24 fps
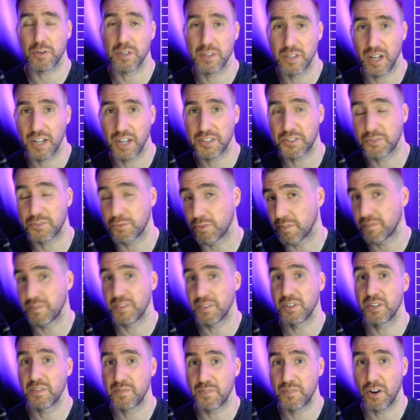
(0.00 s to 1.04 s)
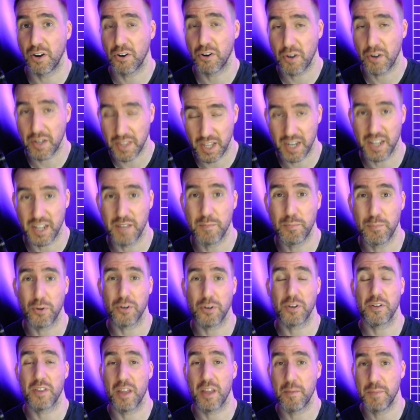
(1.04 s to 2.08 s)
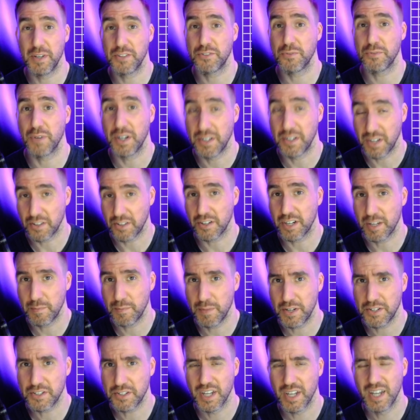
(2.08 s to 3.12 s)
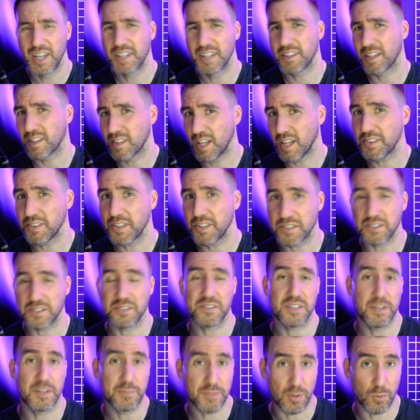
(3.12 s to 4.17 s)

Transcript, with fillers: LUTs through Affinity Photo and then imported them into another image, the LUT doesn't seem to